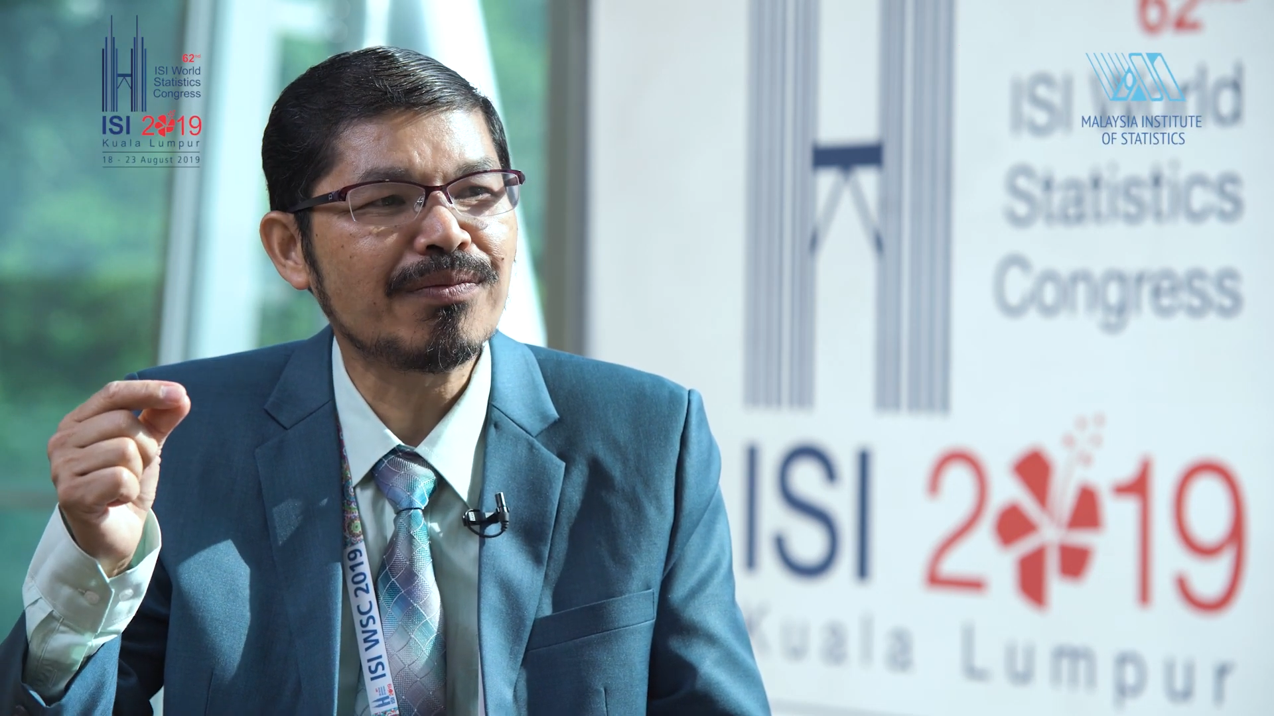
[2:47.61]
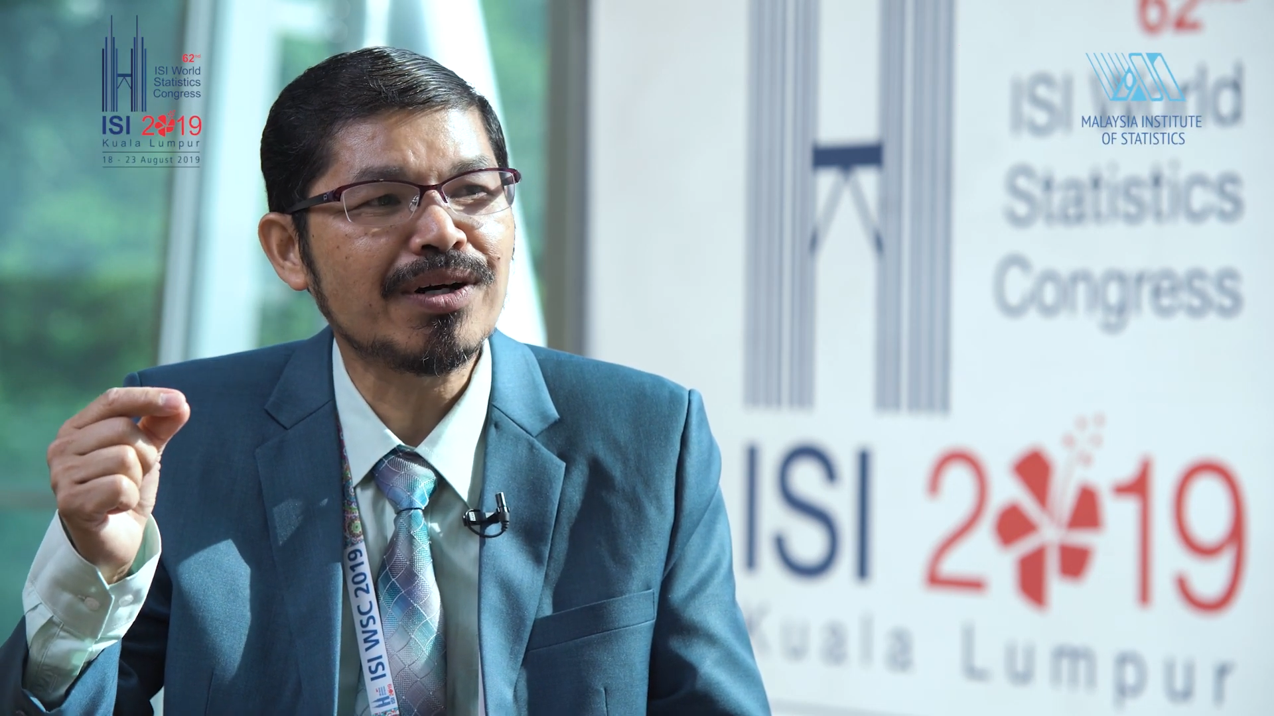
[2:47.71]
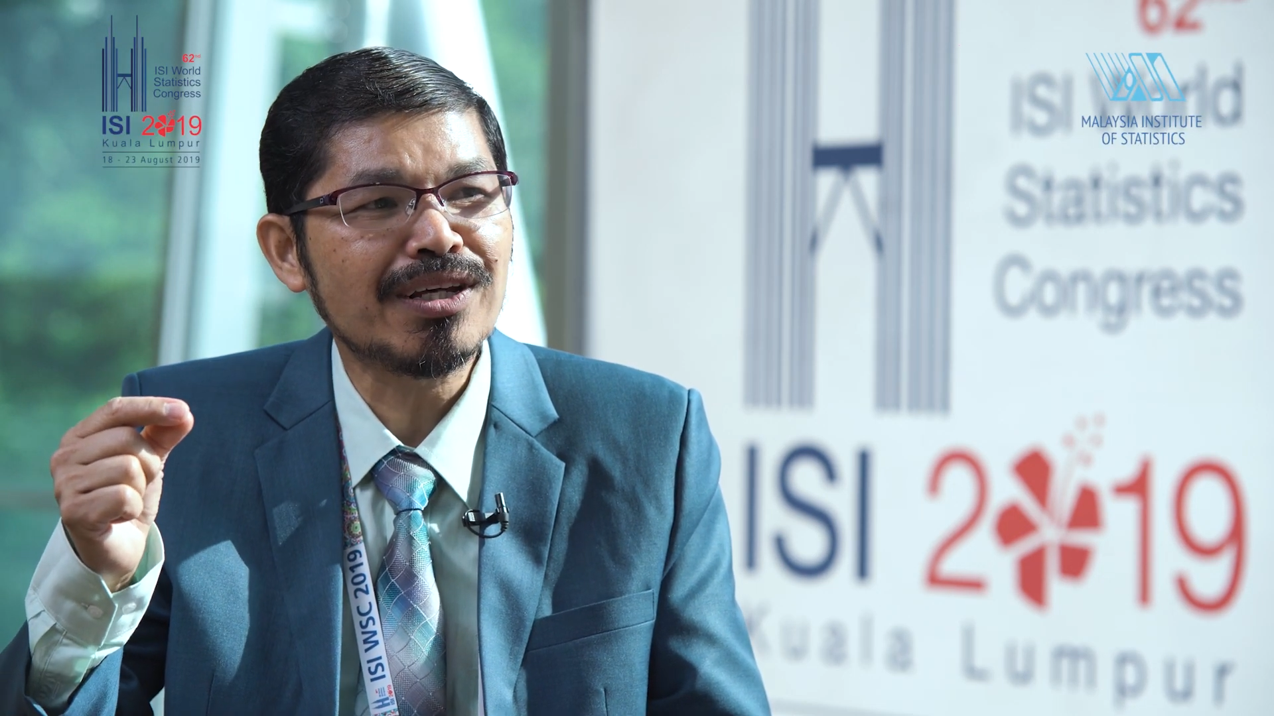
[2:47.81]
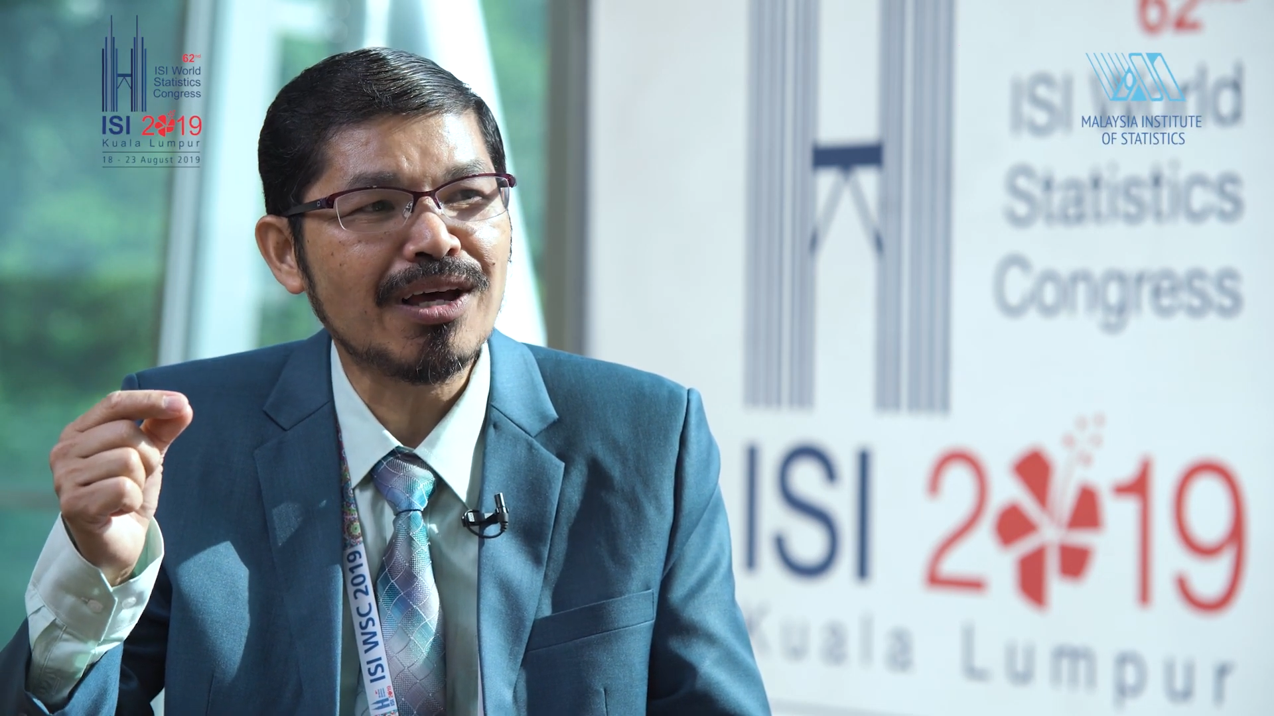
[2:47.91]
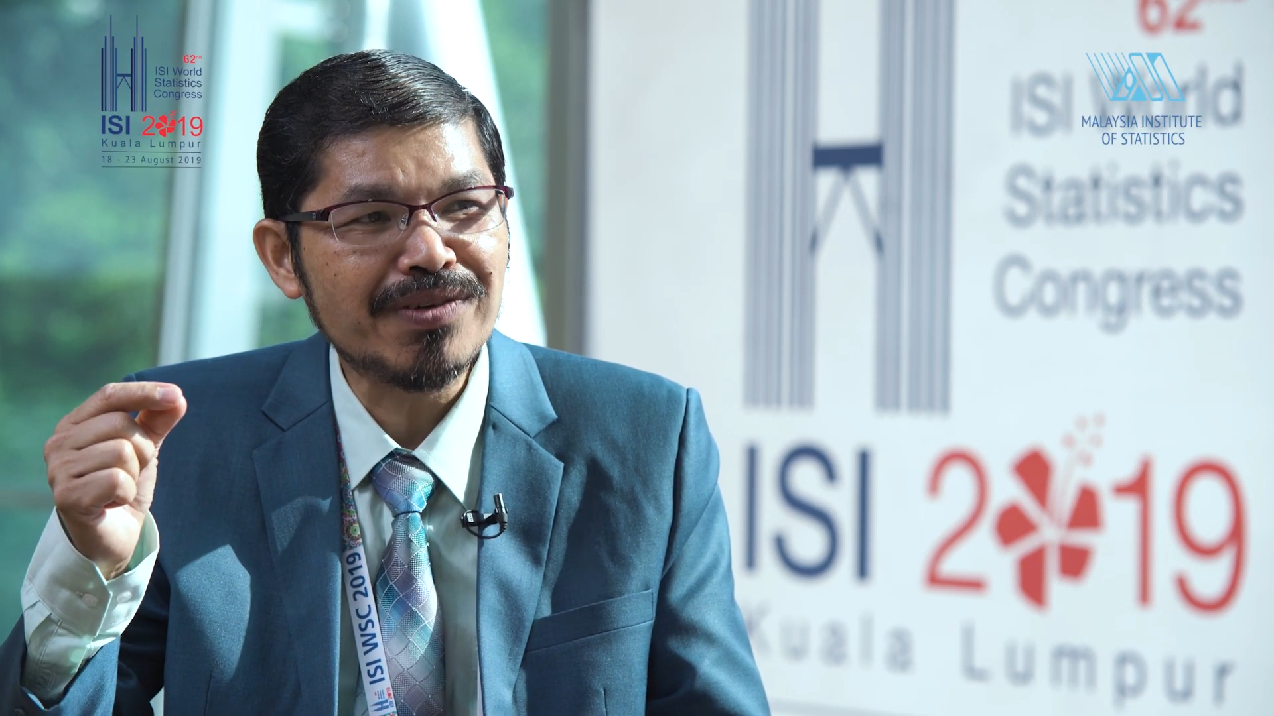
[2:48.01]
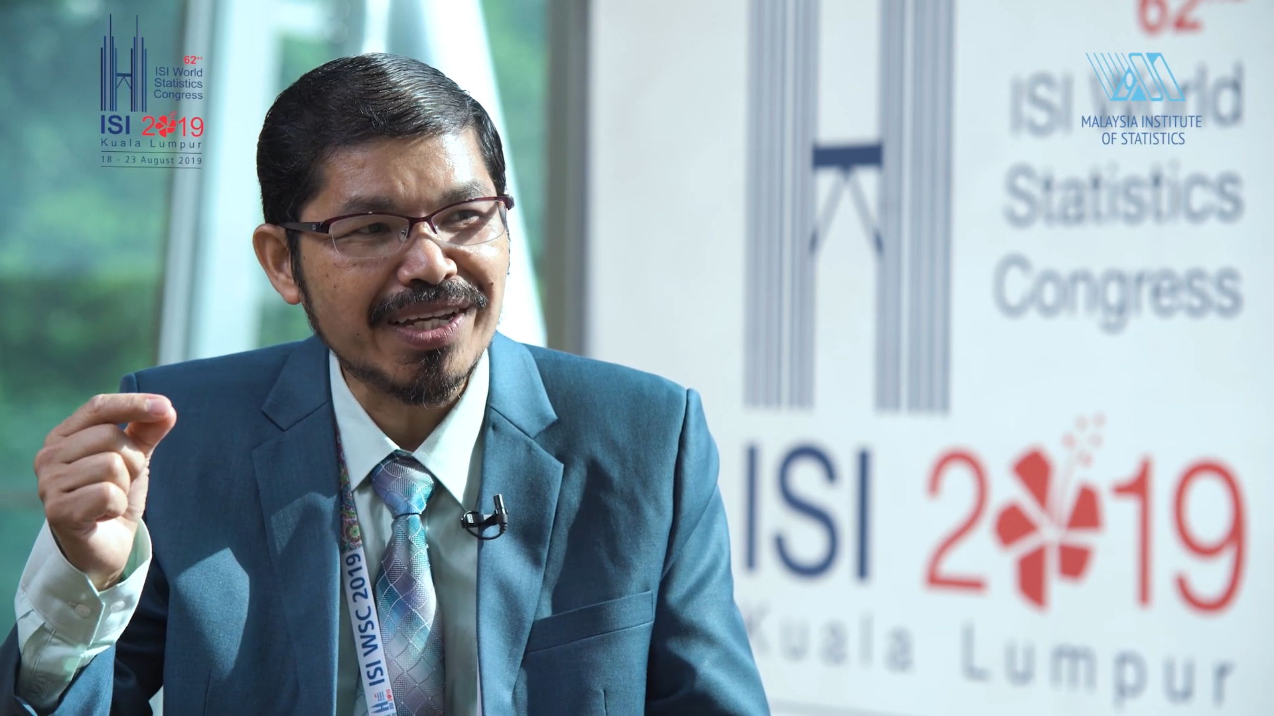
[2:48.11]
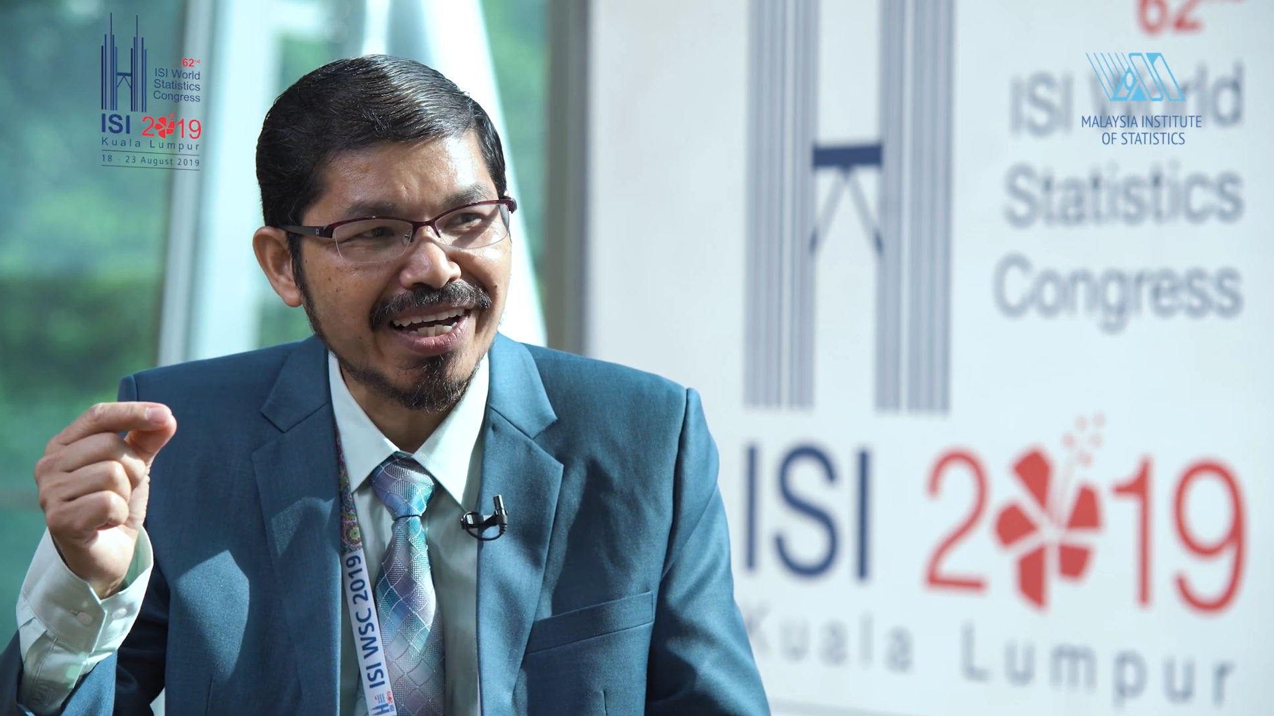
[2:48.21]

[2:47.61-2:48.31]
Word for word: about the F D